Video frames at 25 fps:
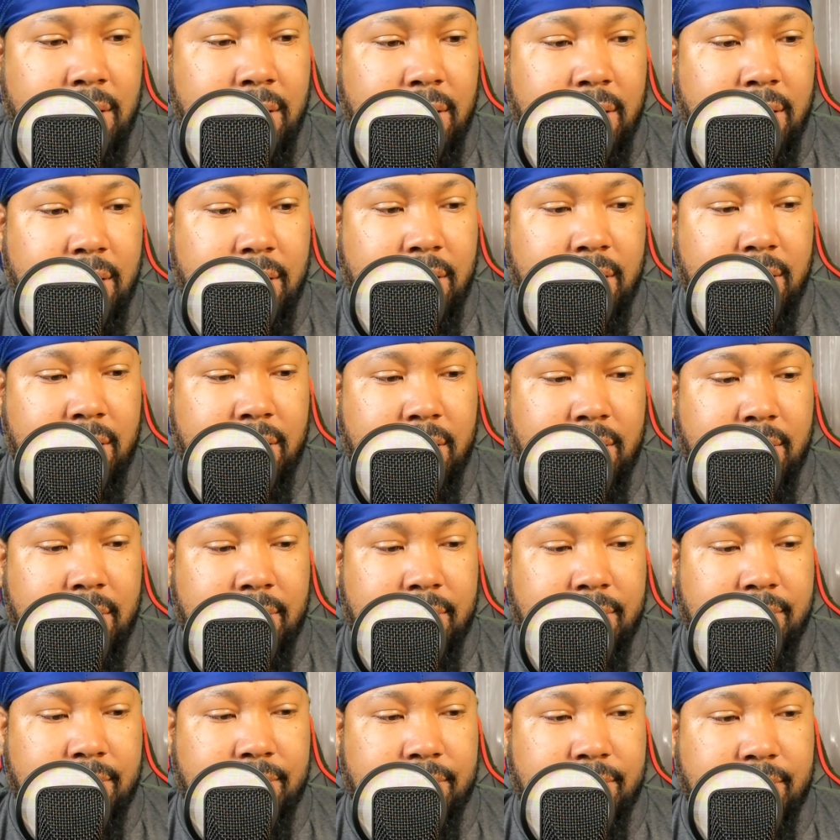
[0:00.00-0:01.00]

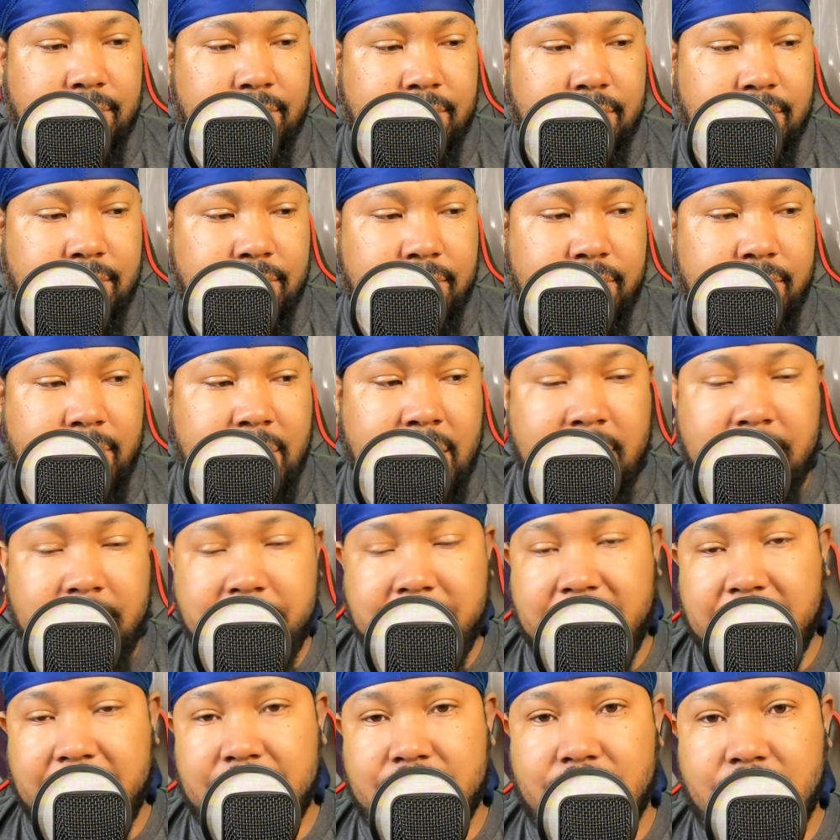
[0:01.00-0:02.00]
I
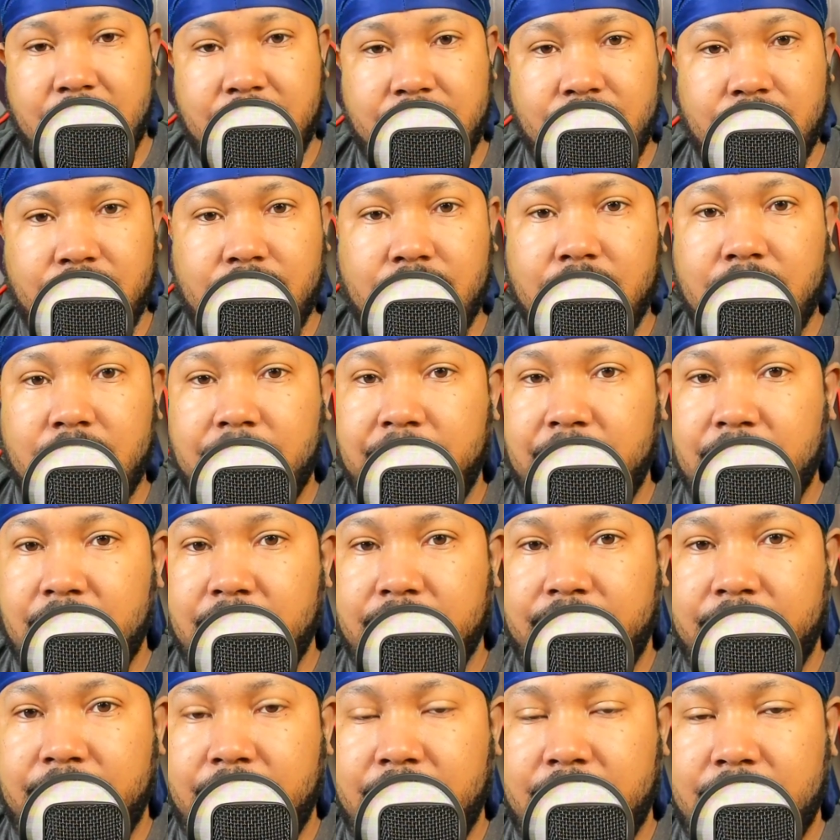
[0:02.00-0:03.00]
may start doing the beard
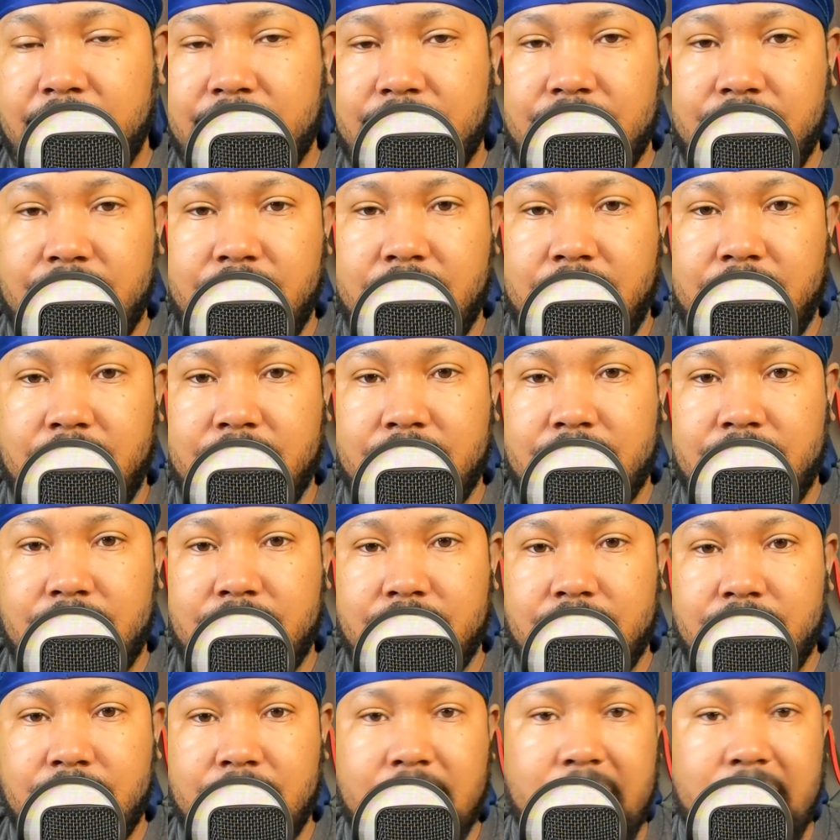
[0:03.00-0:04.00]
videos. Who knows?
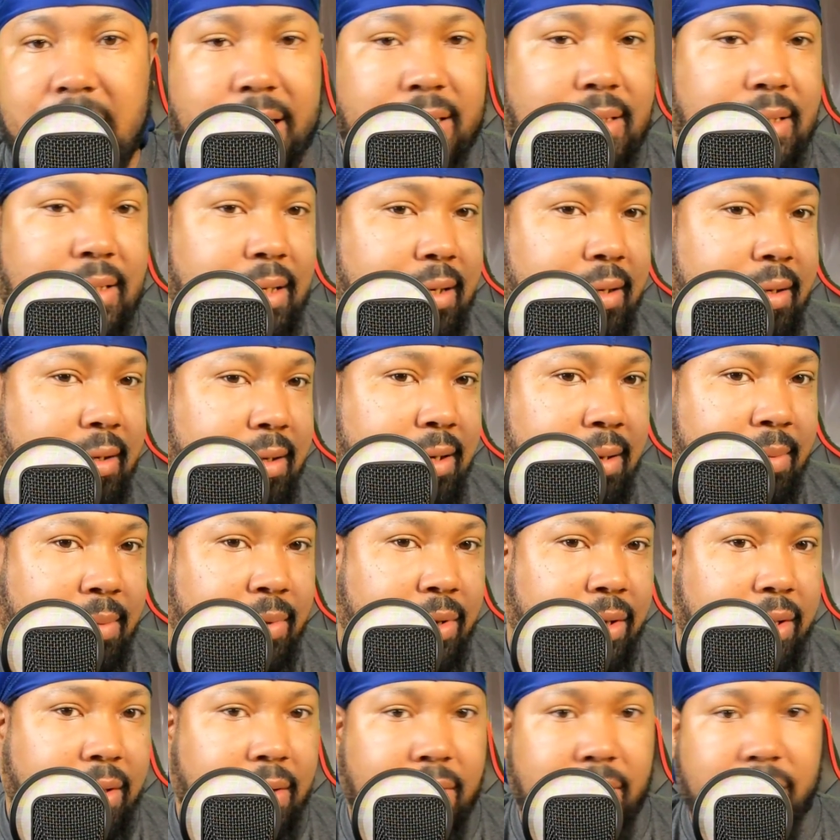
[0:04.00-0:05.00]
But like I said, I'm
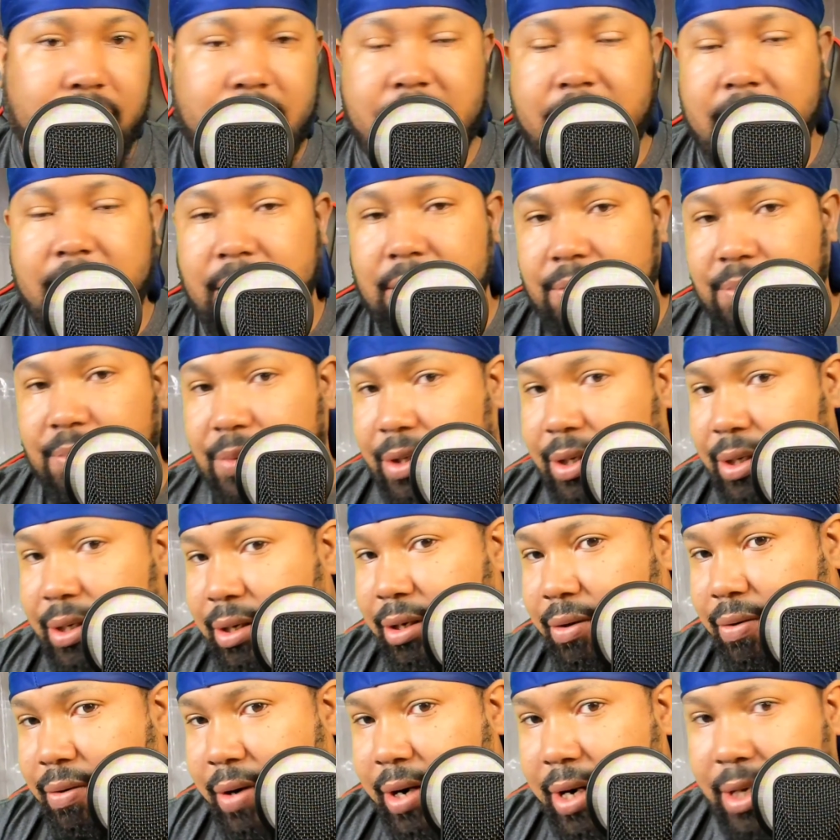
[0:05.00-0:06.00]
looking raspy and
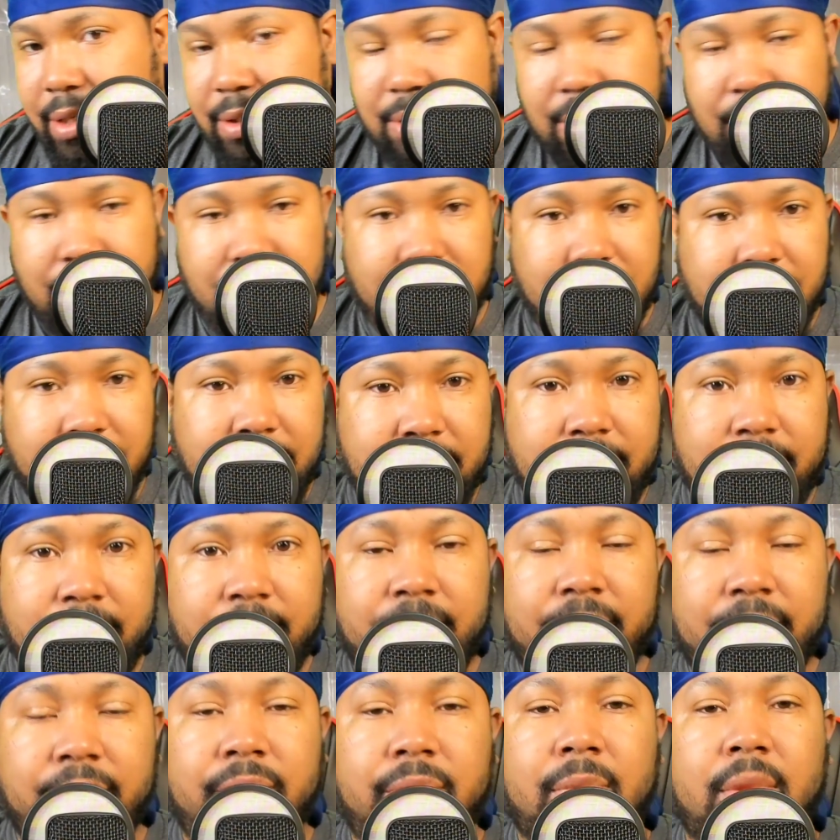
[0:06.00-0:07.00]
crazy
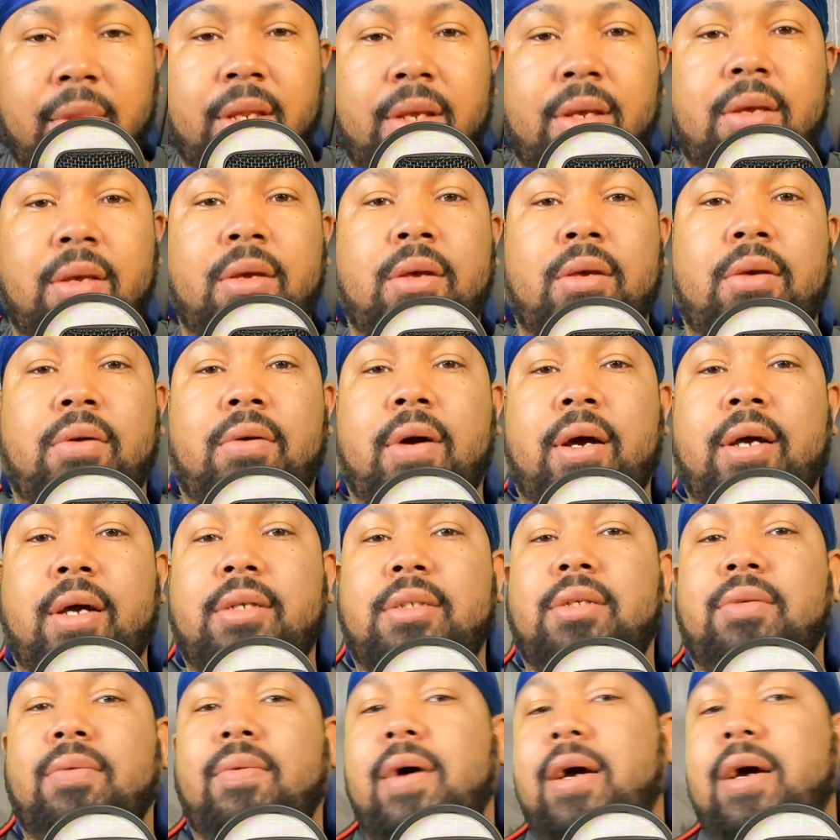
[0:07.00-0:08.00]

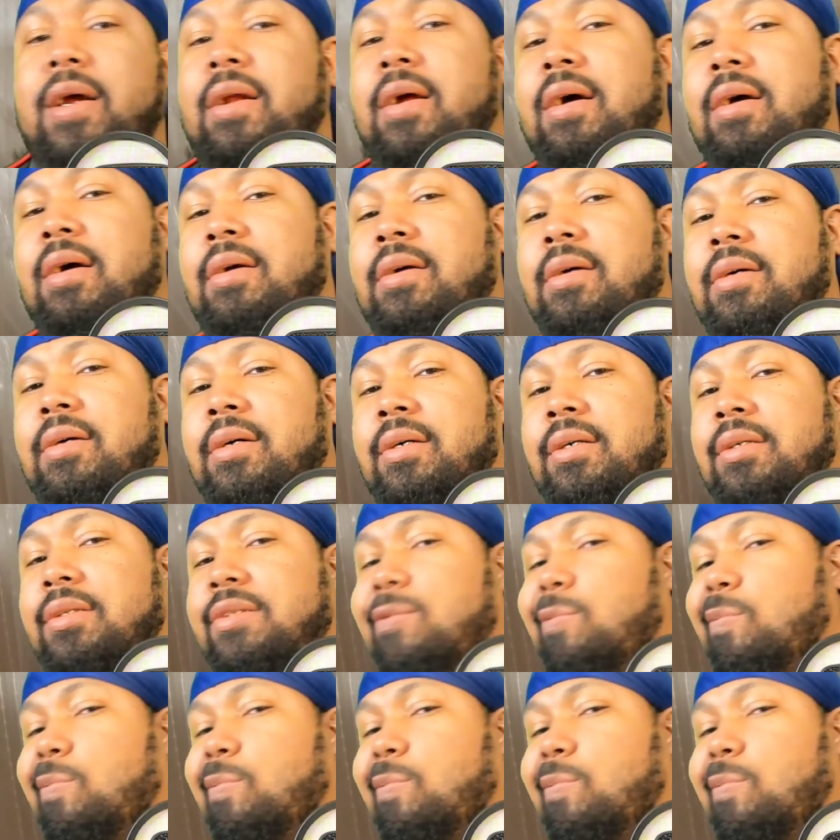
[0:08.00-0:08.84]
right now because